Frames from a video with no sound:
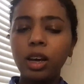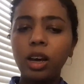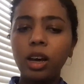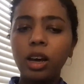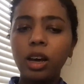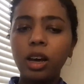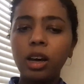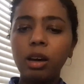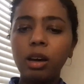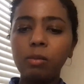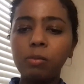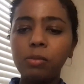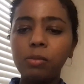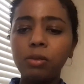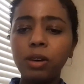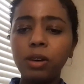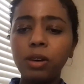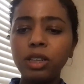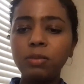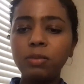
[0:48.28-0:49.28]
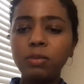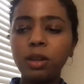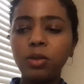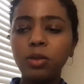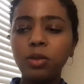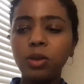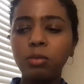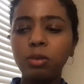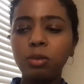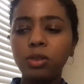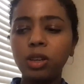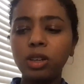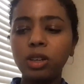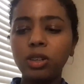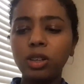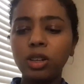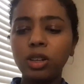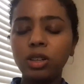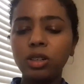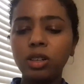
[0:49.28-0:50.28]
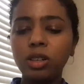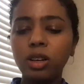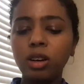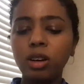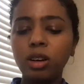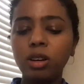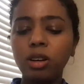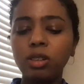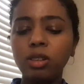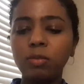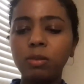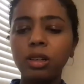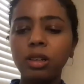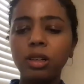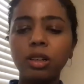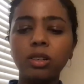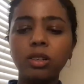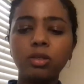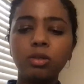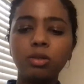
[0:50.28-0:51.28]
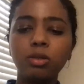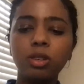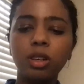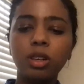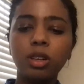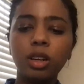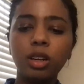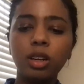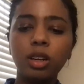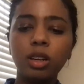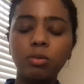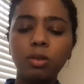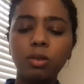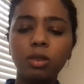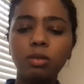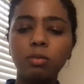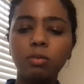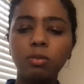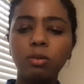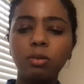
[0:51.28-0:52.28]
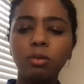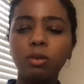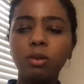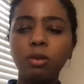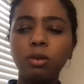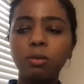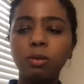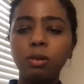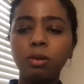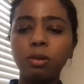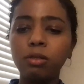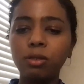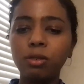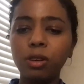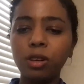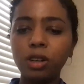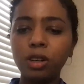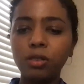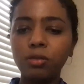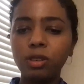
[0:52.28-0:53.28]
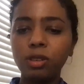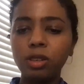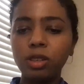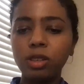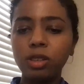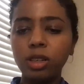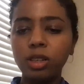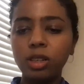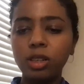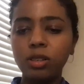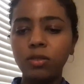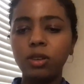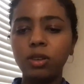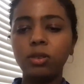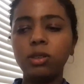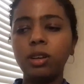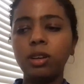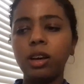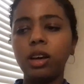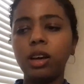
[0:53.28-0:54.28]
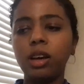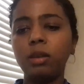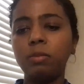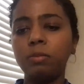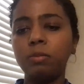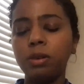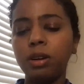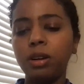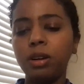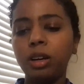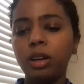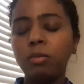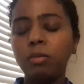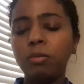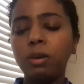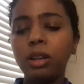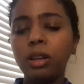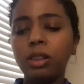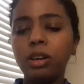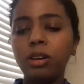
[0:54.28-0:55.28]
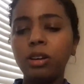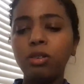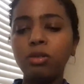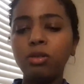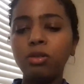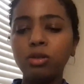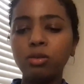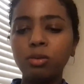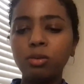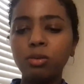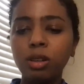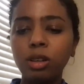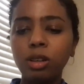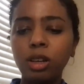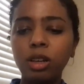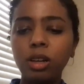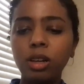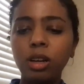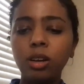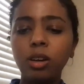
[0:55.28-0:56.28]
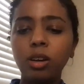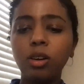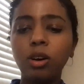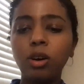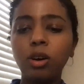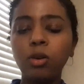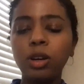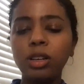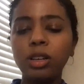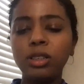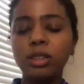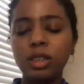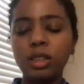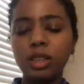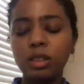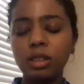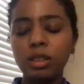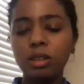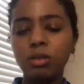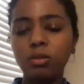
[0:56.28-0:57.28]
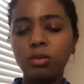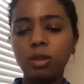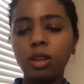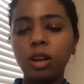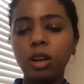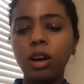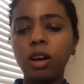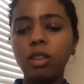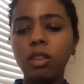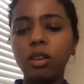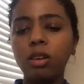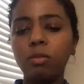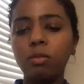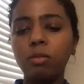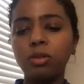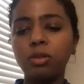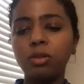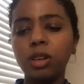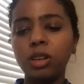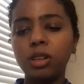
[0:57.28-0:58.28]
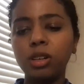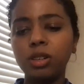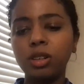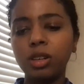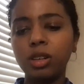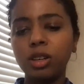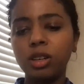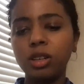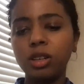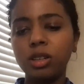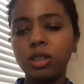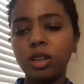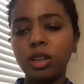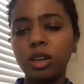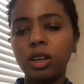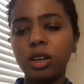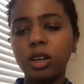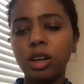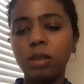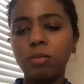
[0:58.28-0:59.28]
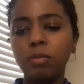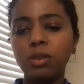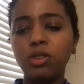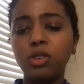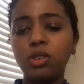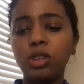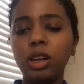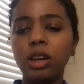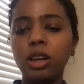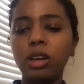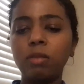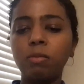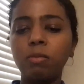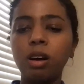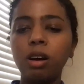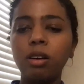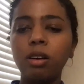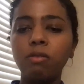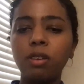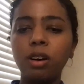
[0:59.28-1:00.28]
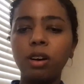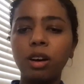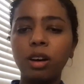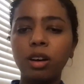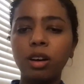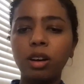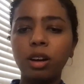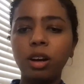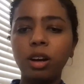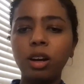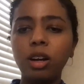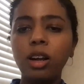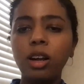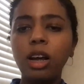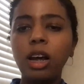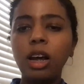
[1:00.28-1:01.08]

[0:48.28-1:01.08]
RAS pathway mutations are typically associated with a more proliferative disease phenotype, but they're usually coexistent with other mutations in epigenetic modifier